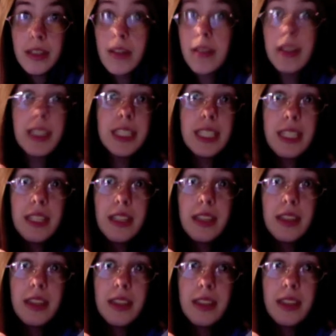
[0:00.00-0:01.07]
because
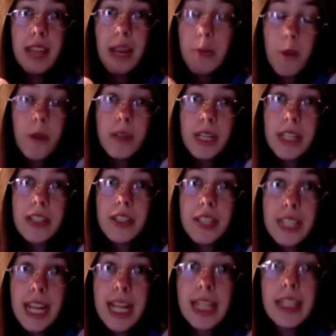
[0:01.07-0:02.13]
they won't
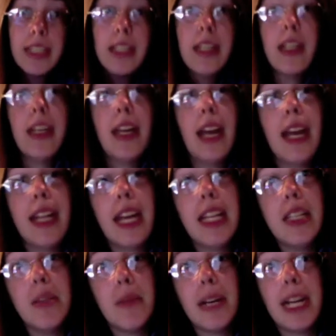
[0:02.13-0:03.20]
understand. And
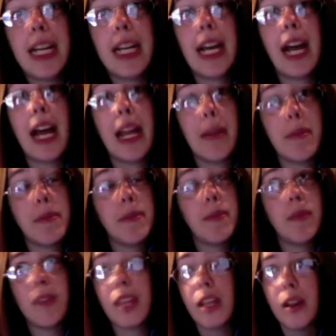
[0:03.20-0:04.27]
that's why I'm
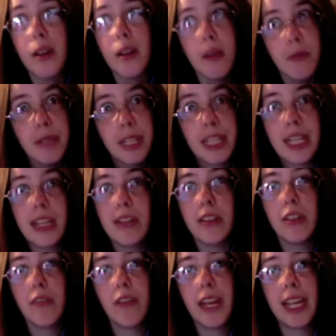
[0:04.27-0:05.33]
a really huge
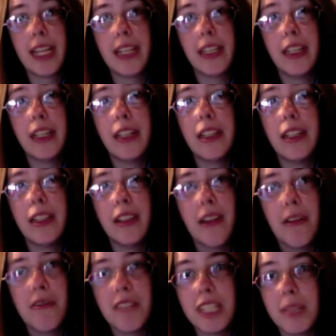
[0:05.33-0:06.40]
fan of
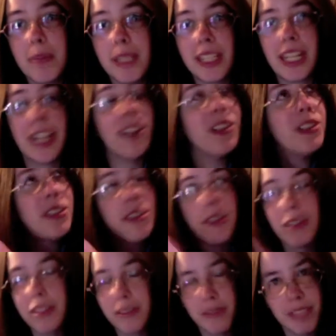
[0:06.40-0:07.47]
visibility, all
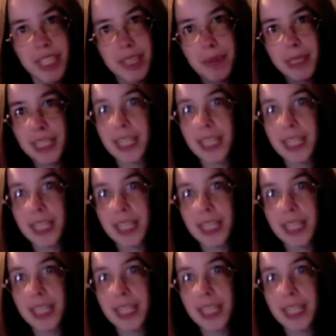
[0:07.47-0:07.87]
sorts of visibility,